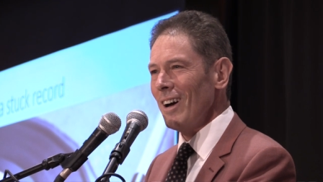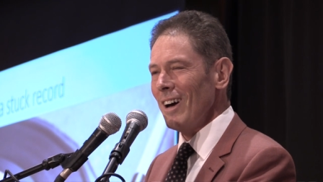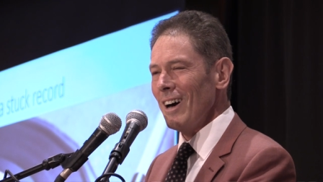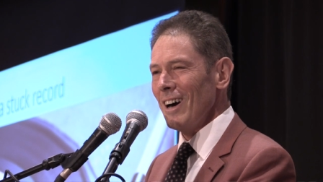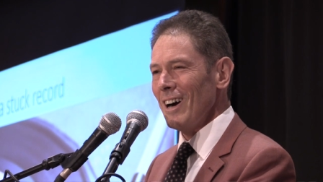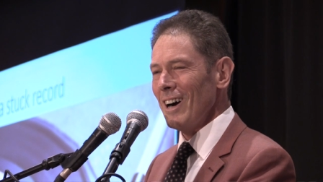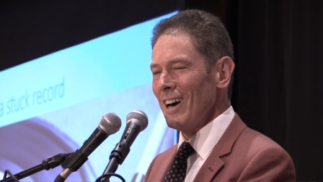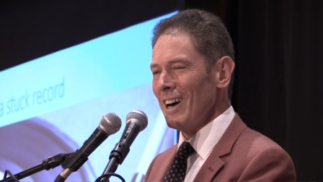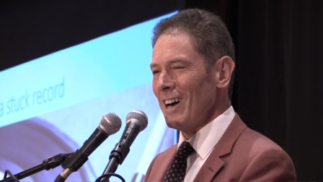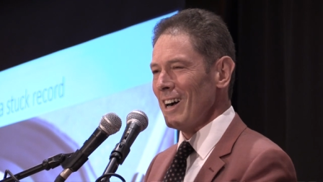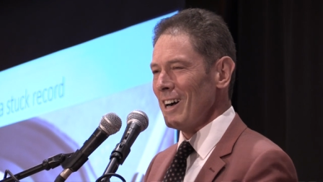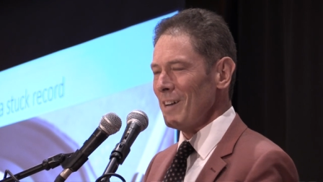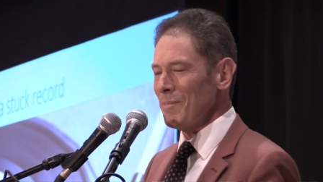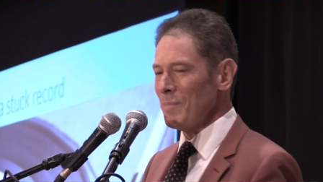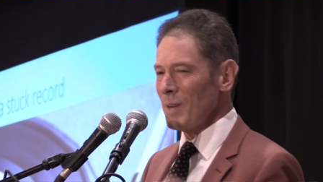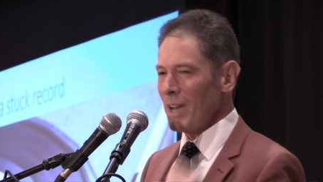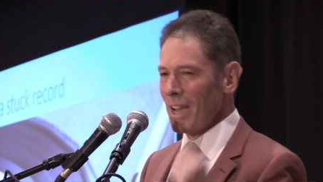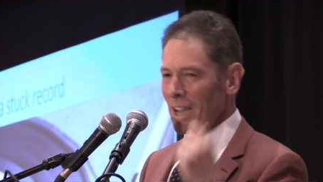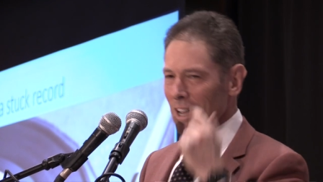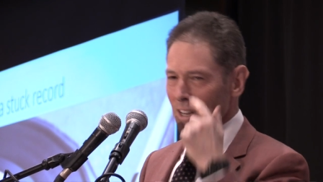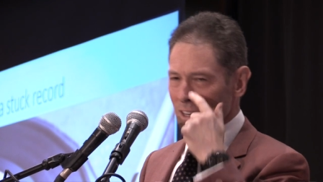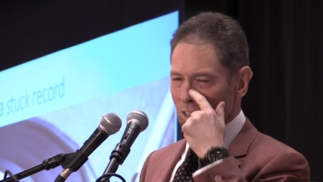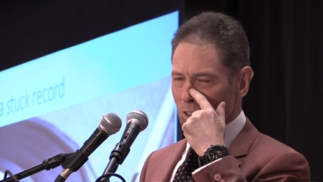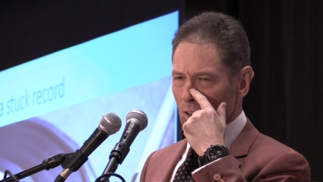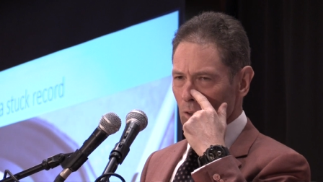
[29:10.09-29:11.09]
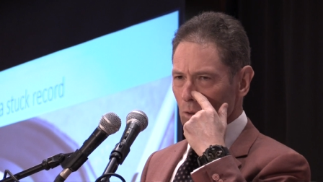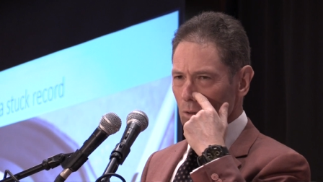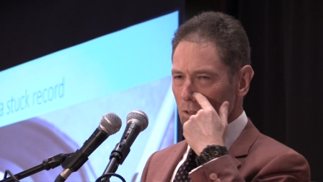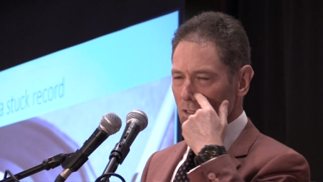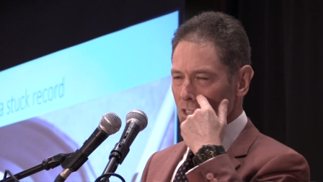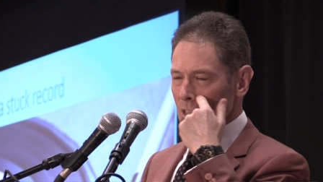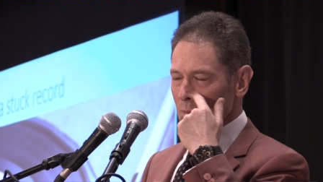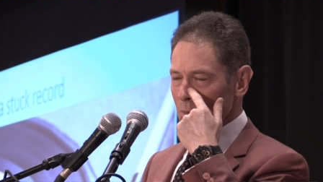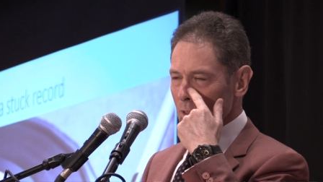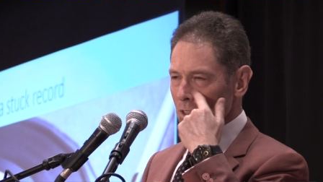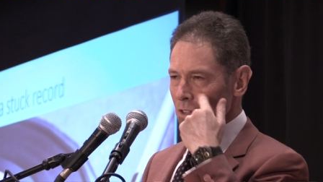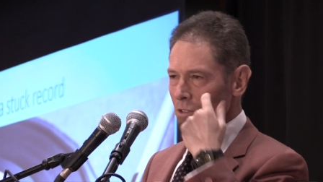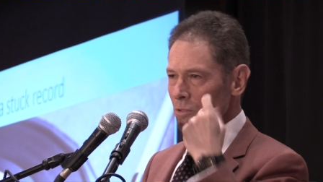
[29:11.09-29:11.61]
Um, and I look at
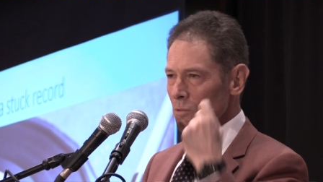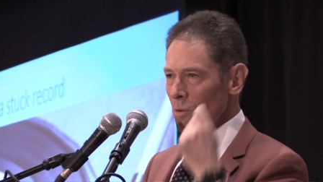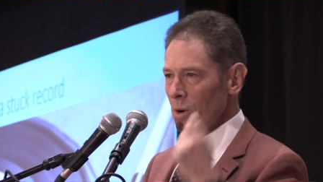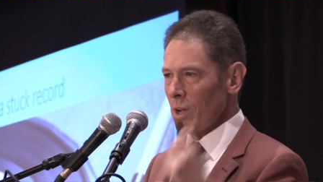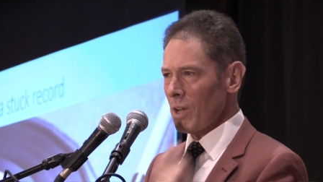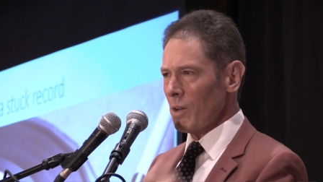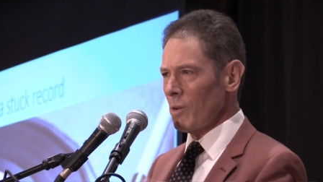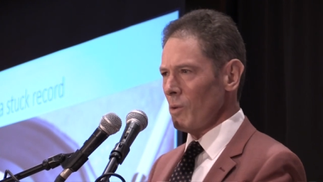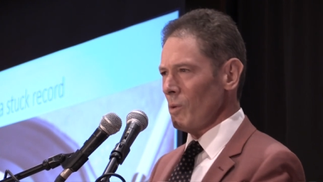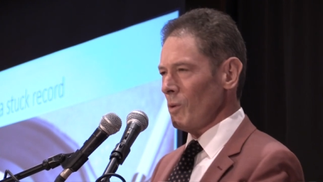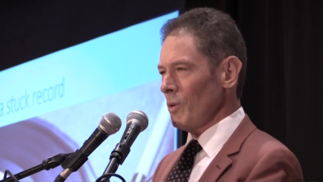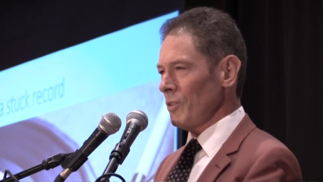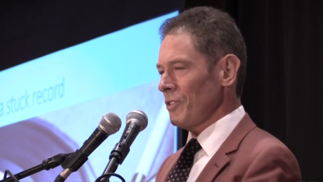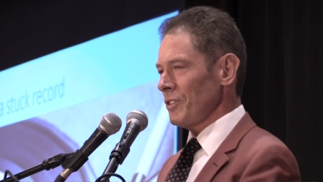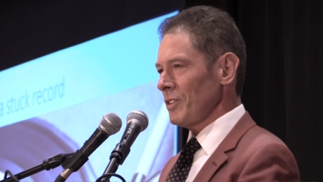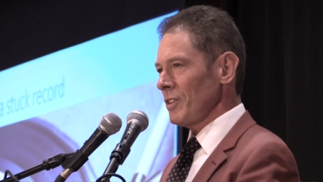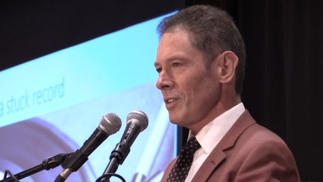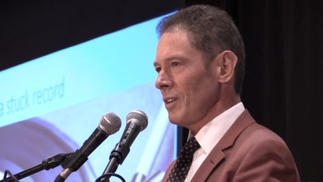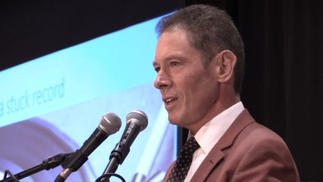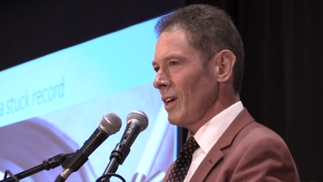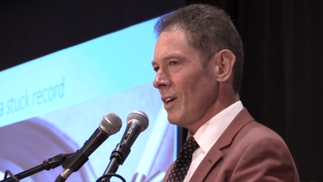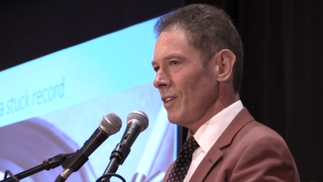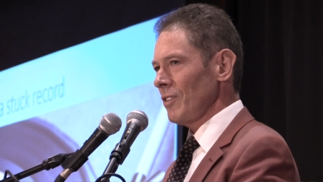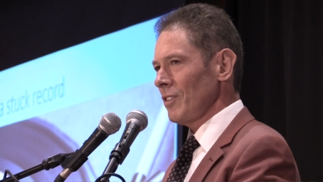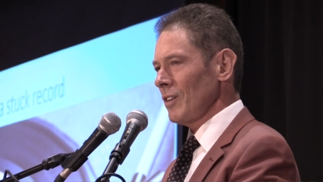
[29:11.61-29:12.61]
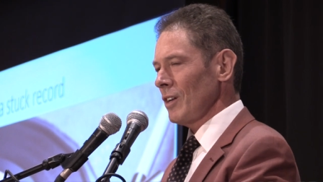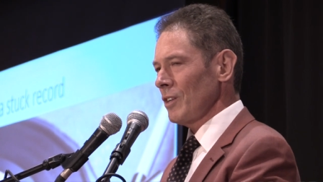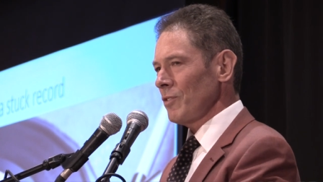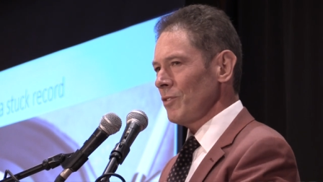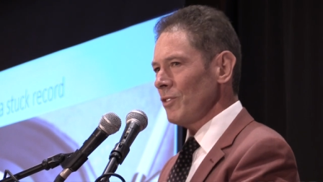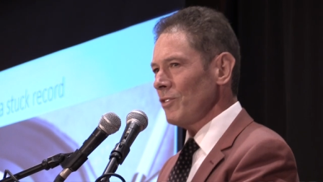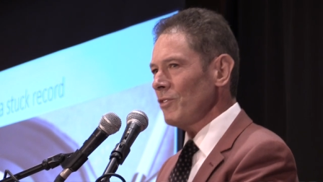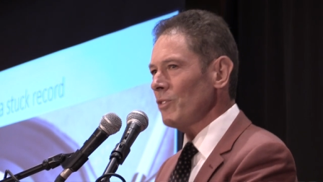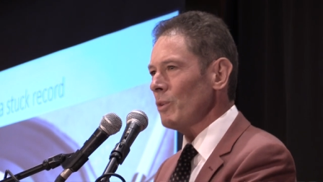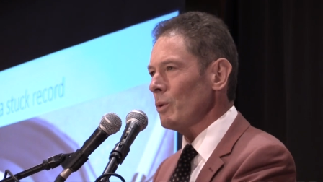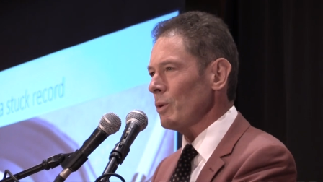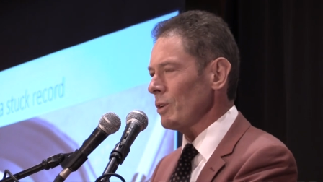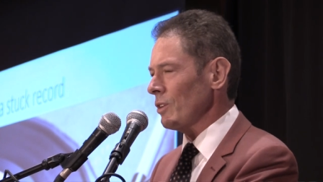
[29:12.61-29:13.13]
some of these records that are now selling for
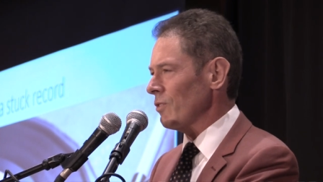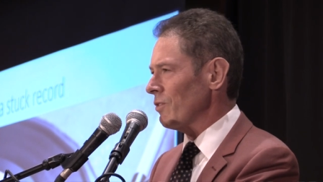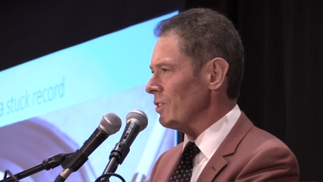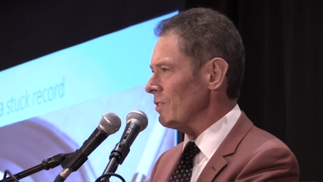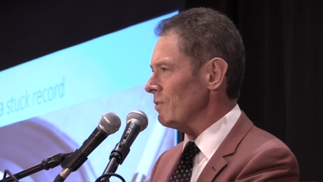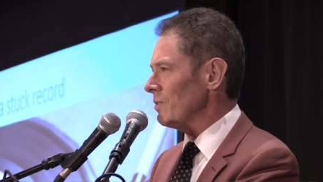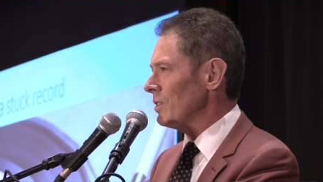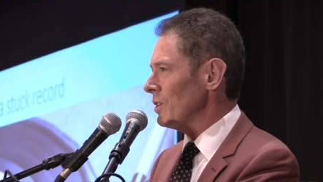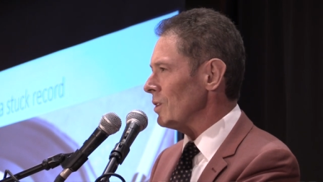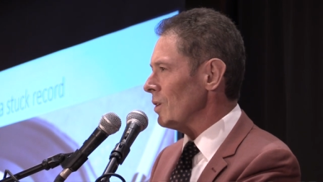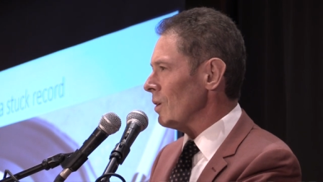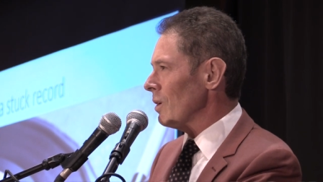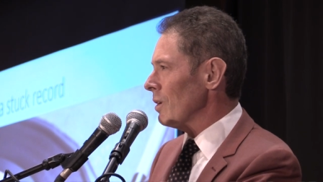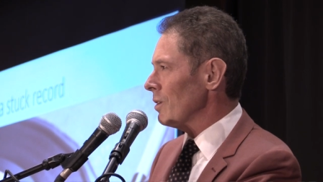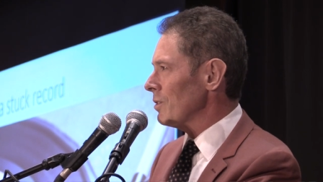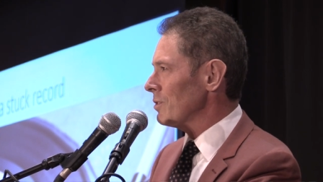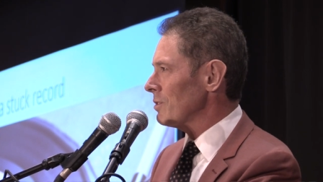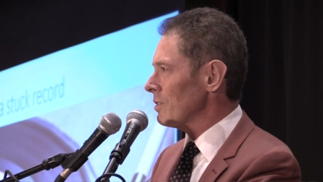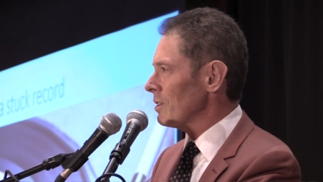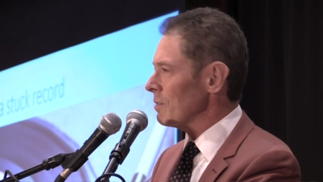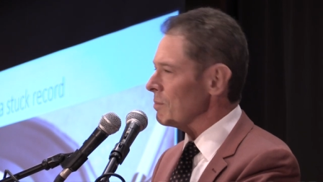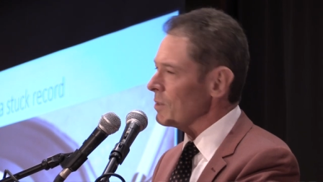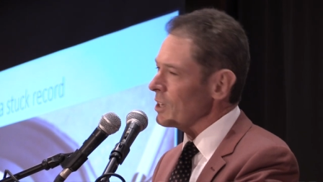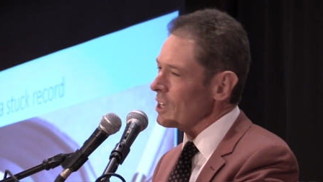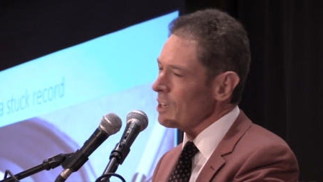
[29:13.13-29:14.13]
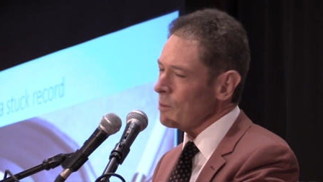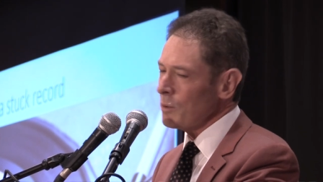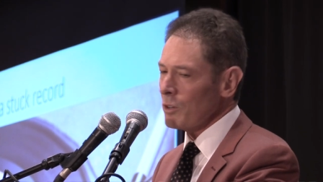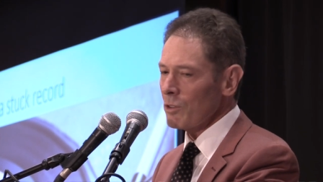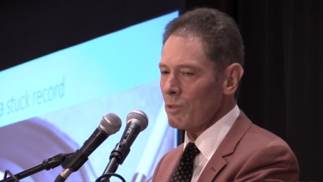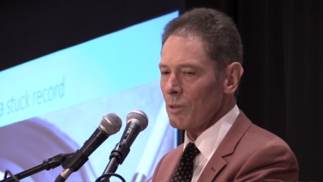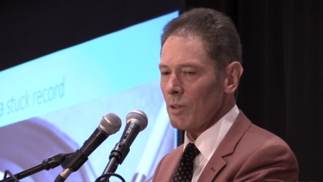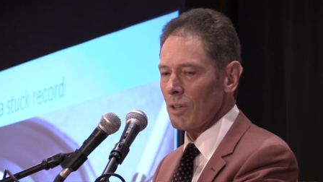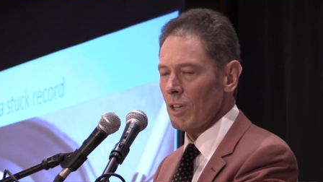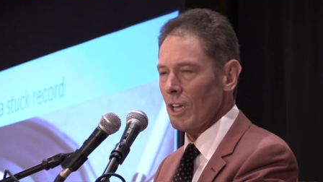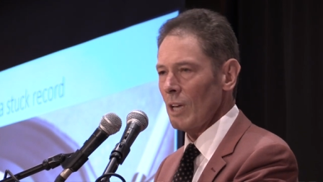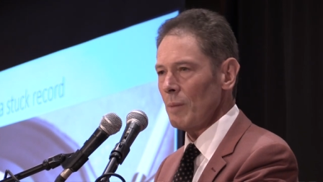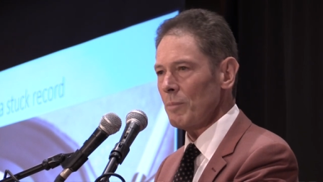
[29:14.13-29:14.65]
$40, $50 and think, maybe I
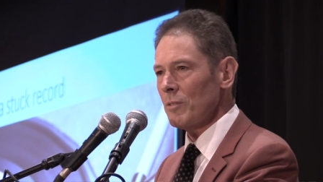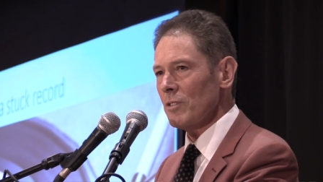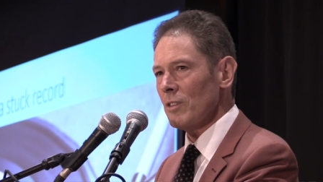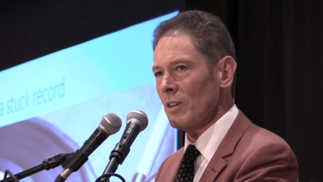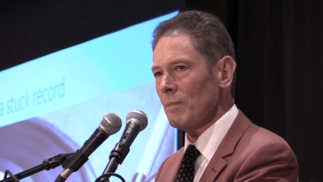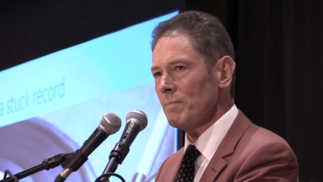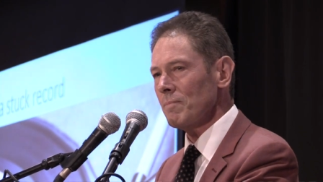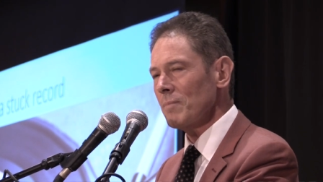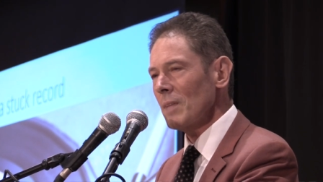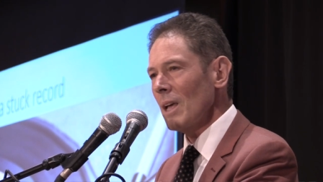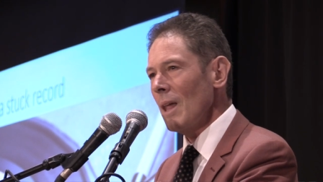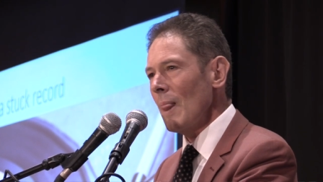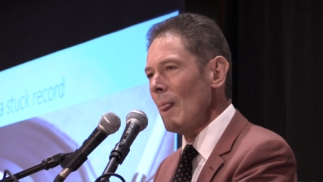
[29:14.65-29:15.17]
should have kept some.